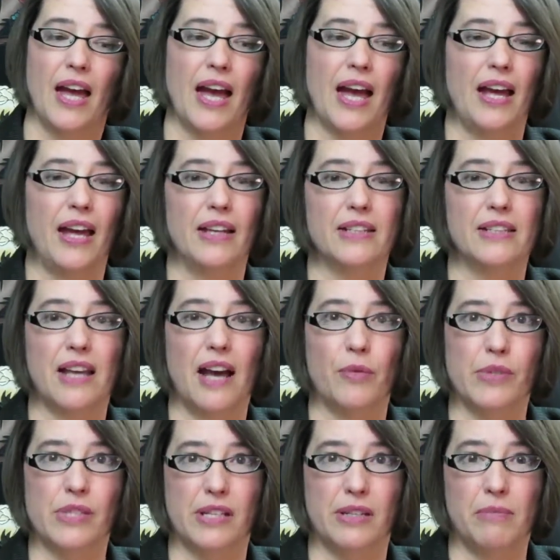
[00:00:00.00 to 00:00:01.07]
And that
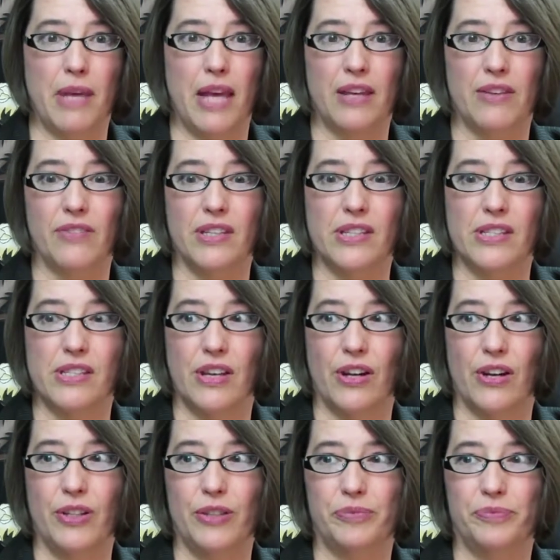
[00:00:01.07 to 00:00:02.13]
was in May of this year.